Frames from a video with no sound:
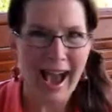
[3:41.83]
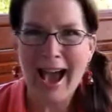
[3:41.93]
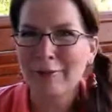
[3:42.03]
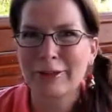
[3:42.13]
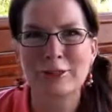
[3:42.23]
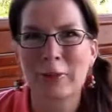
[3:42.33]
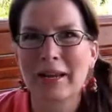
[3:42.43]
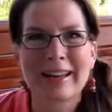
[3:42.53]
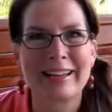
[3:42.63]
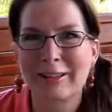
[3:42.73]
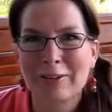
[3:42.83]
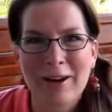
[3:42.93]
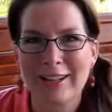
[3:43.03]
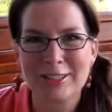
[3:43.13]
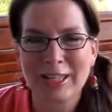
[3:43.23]
I don't enjoy cleaning the
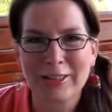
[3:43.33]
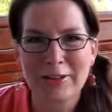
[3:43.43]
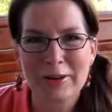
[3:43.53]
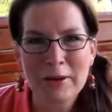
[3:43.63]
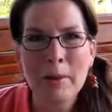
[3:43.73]
garage either,